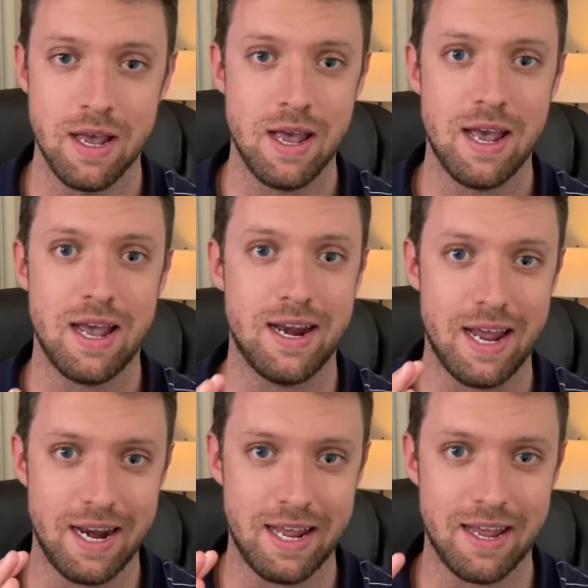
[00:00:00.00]
in
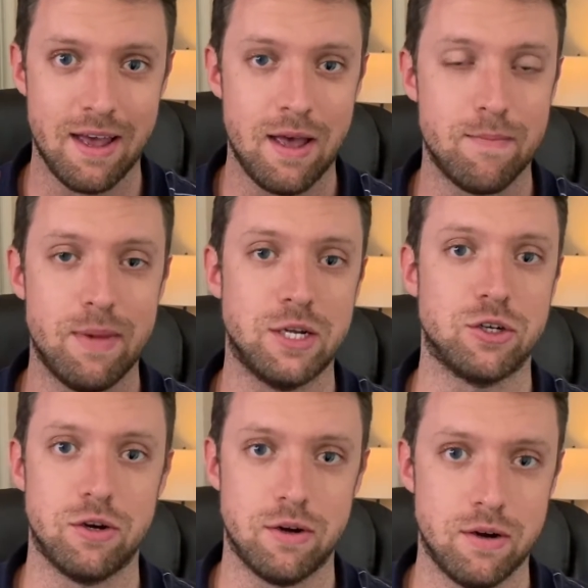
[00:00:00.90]
any
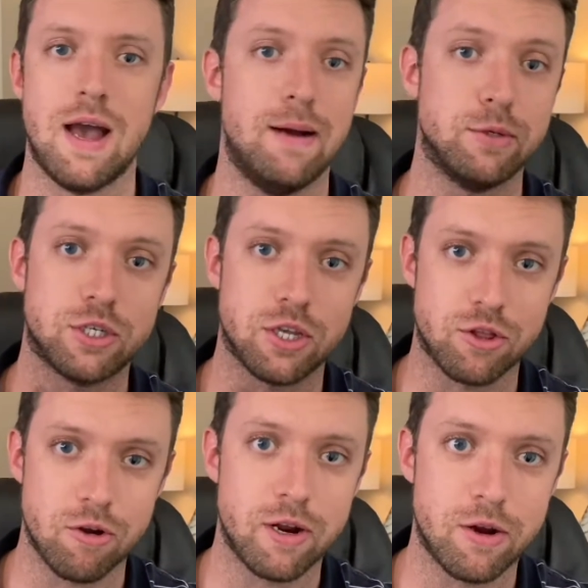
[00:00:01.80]
measure. I'm just a
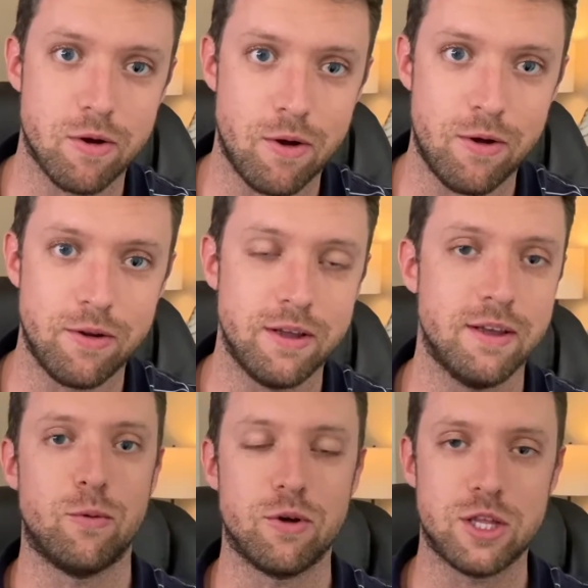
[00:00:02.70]
30-year-old
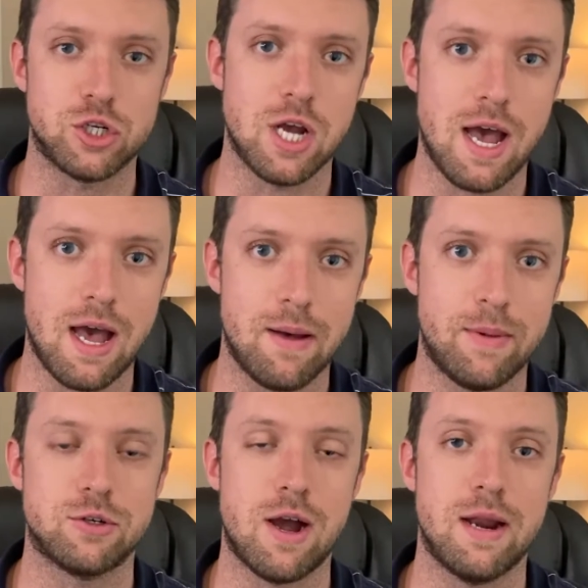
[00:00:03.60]
with a job
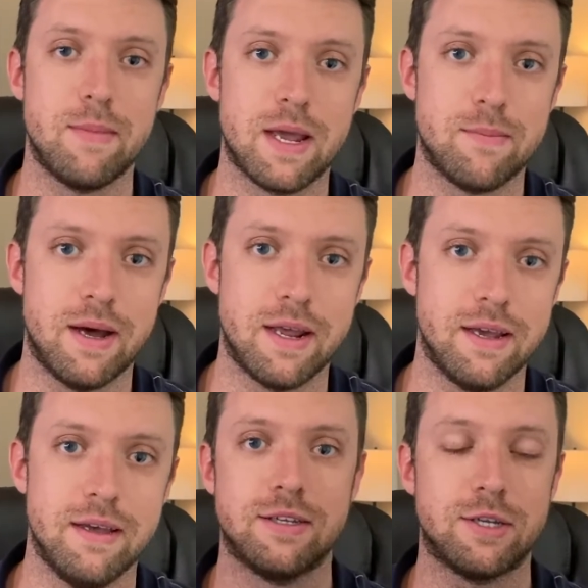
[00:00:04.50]
trying to make money.
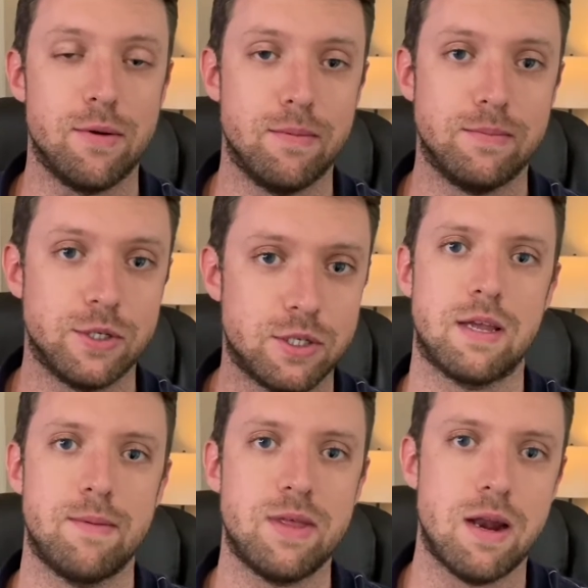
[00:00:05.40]
So just
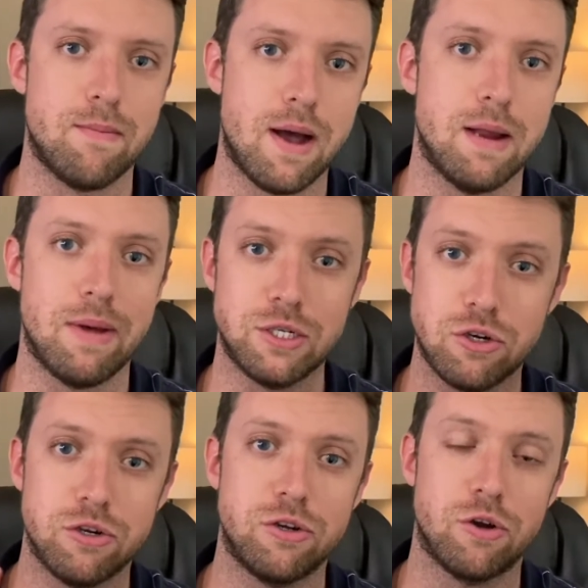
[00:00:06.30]
keep that in mind. Make sure to
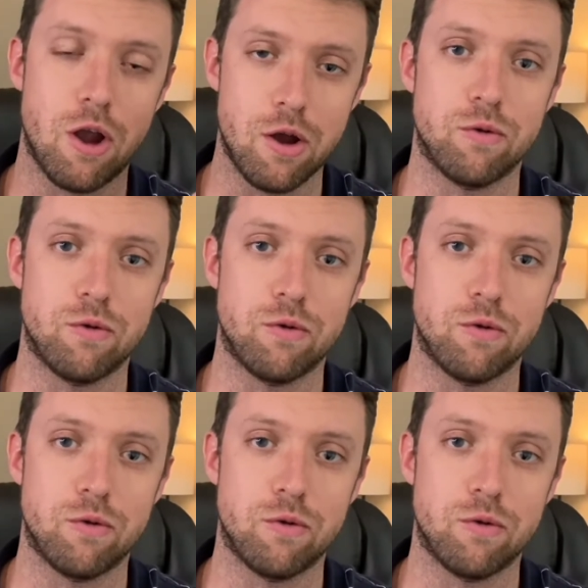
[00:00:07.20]
do your own